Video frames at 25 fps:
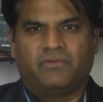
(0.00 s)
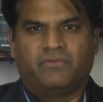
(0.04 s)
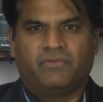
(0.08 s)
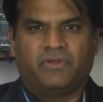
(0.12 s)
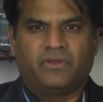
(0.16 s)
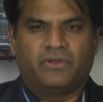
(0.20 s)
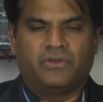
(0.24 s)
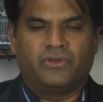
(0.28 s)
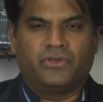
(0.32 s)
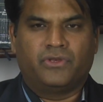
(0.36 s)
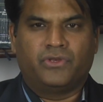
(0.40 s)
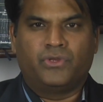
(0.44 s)

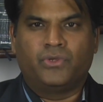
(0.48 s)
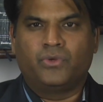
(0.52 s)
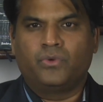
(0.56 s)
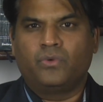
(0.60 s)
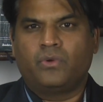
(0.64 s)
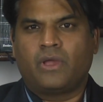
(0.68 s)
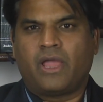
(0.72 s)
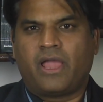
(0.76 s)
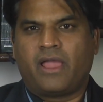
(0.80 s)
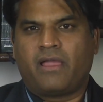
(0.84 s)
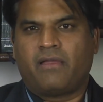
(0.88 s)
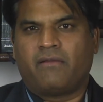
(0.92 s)
When
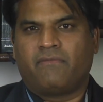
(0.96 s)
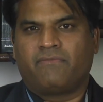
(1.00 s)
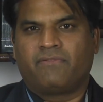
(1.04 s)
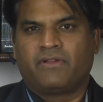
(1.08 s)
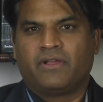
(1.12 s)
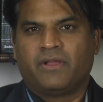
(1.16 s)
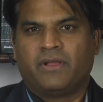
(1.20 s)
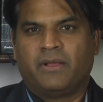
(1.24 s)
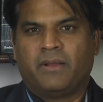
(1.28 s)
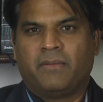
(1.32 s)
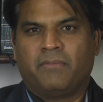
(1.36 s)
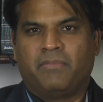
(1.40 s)
you have
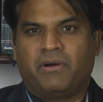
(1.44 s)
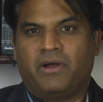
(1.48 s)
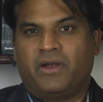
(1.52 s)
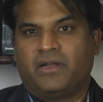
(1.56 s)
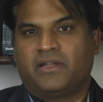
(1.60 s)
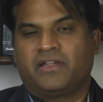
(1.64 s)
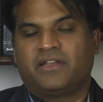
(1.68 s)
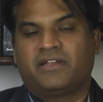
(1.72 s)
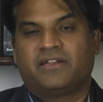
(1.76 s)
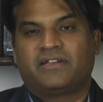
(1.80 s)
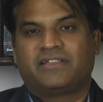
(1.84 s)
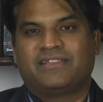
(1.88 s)

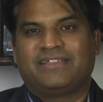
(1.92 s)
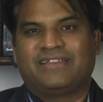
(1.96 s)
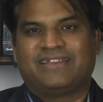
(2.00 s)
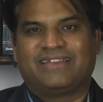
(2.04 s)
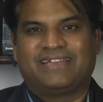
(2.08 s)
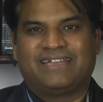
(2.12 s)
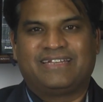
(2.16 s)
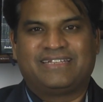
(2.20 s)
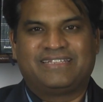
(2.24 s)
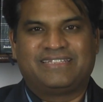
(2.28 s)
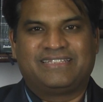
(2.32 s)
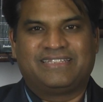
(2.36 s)
parted the
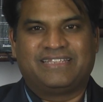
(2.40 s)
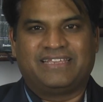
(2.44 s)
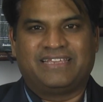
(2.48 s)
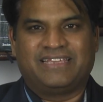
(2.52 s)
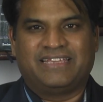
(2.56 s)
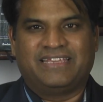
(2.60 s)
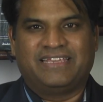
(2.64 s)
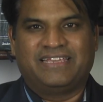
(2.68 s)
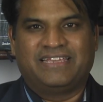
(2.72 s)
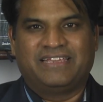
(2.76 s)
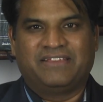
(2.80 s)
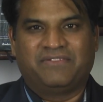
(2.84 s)
Red
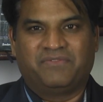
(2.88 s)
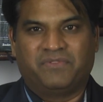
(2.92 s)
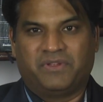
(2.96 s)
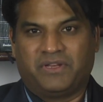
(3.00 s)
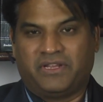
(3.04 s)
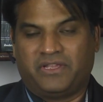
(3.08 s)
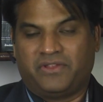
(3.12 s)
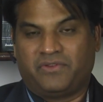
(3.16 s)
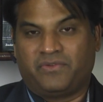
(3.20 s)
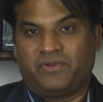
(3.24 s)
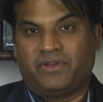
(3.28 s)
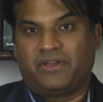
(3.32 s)
Sea, when
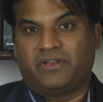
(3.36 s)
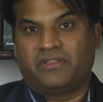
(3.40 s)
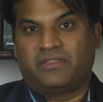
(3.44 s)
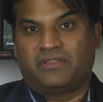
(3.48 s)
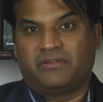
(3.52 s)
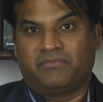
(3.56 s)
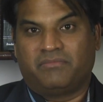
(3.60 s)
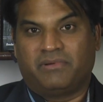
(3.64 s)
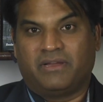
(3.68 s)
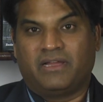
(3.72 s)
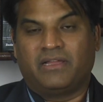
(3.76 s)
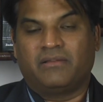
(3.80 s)
I read
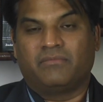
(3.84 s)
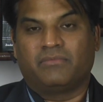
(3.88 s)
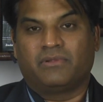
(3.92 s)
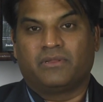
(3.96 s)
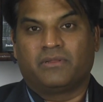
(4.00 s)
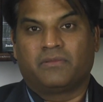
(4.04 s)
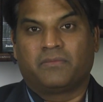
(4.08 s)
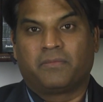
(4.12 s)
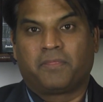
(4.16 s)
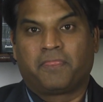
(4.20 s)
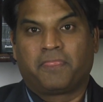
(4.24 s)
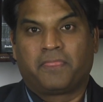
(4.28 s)
the
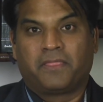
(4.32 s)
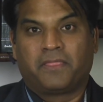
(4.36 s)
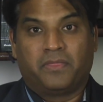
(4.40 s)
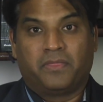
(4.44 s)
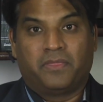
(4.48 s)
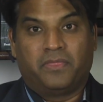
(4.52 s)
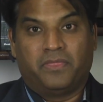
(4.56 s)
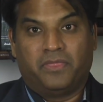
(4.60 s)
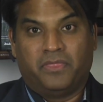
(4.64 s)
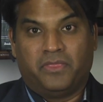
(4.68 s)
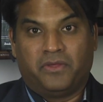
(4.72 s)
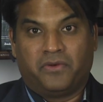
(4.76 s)
Bible,
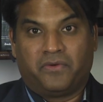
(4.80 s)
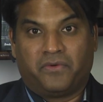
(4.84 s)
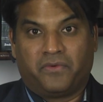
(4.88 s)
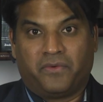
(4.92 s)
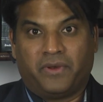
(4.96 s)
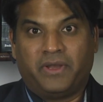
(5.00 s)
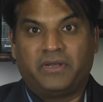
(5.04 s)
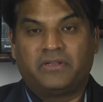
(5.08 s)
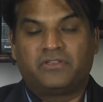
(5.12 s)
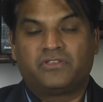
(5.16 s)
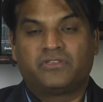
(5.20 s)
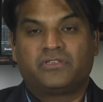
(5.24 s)
the
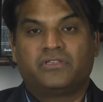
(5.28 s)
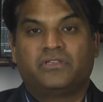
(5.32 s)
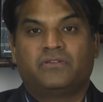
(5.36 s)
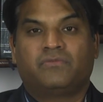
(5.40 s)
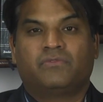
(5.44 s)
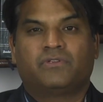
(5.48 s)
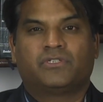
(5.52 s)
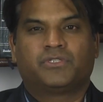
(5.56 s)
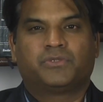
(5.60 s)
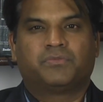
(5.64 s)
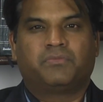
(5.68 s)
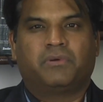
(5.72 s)
Red Sea
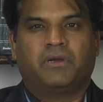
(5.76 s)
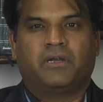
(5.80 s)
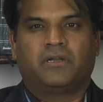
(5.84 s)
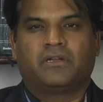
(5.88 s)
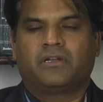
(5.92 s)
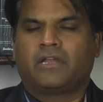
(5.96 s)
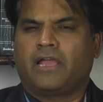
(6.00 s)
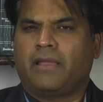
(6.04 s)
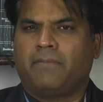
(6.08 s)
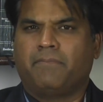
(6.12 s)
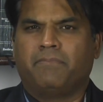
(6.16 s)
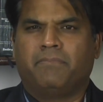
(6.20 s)
was
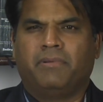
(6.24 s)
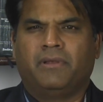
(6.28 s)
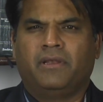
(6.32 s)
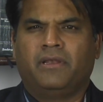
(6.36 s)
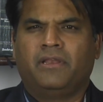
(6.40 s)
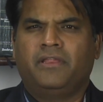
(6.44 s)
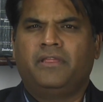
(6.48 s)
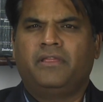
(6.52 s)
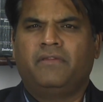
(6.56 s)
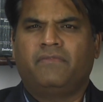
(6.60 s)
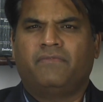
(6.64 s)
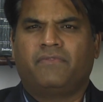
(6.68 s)
parted. I
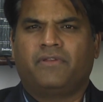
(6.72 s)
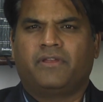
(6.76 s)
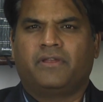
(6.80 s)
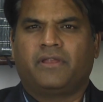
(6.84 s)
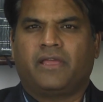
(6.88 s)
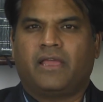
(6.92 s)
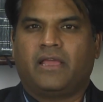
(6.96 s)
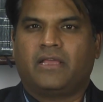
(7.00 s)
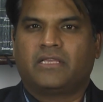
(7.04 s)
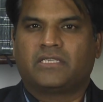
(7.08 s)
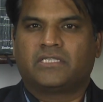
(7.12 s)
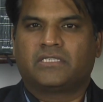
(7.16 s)
believed it
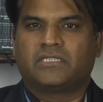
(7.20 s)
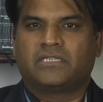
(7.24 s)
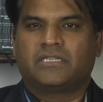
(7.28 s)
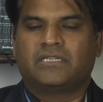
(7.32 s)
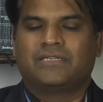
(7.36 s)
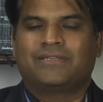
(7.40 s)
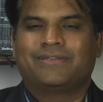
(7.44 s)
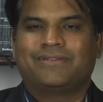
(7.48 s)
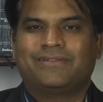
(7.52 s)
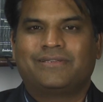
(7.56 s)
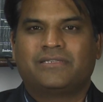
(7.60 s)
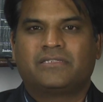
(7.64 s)
as
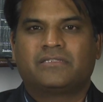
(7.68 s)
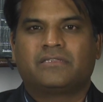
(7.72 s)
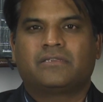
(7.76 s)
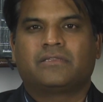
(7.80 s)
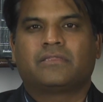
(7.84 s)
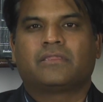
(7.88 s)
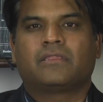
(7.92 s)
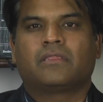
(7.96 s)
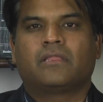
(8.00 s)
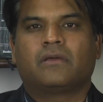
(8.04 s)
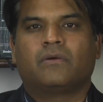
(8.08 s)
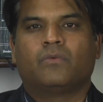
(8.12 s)
it is
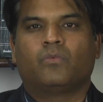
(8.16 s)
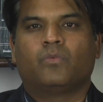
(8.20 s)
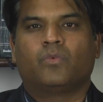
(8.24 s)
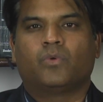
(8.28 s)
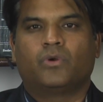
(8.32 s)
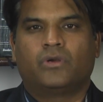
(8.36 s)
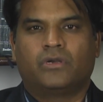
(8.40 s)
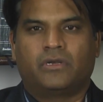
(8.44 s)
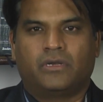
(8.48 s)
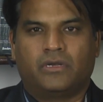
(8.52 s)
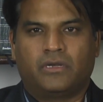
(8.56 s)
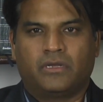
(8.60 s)
in the
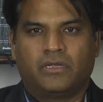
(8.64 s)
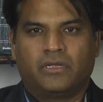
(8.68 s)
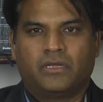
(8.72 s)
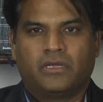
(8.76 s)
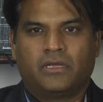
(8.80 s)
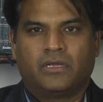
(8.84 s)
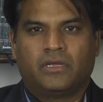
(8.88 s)
Word.